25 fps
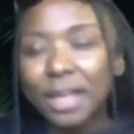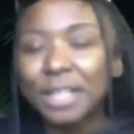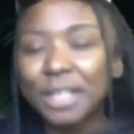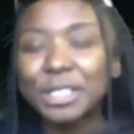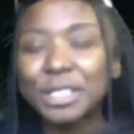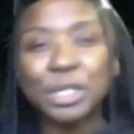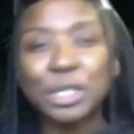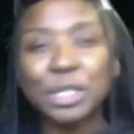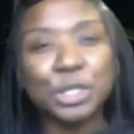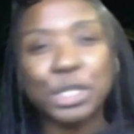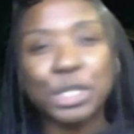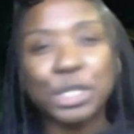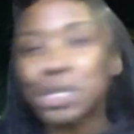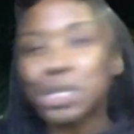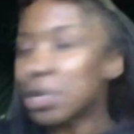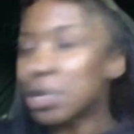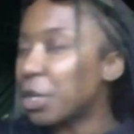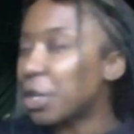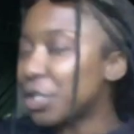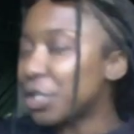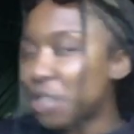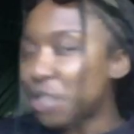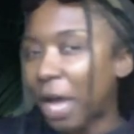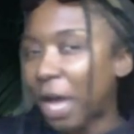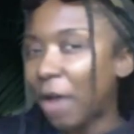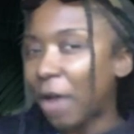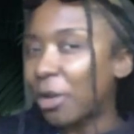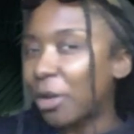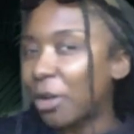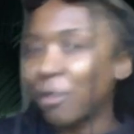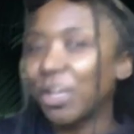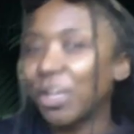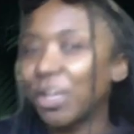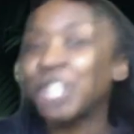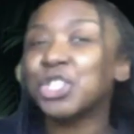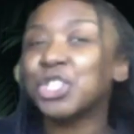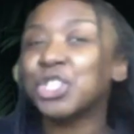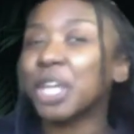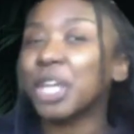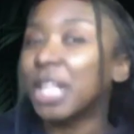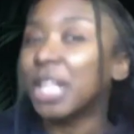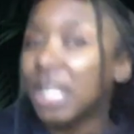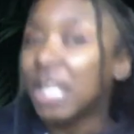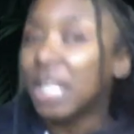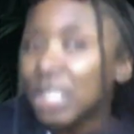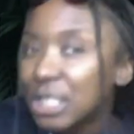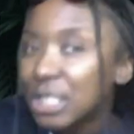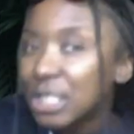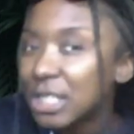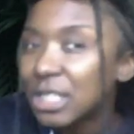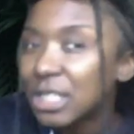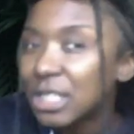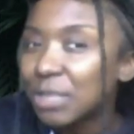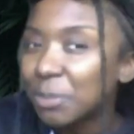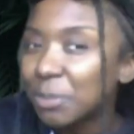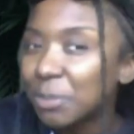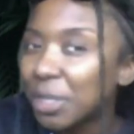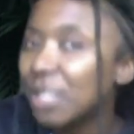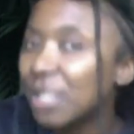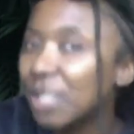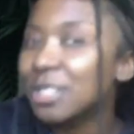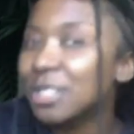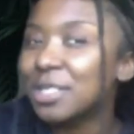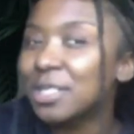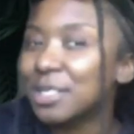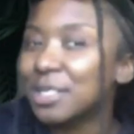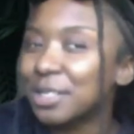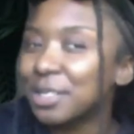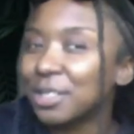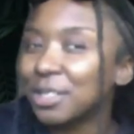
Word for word: So does your child ever get jealous? Because...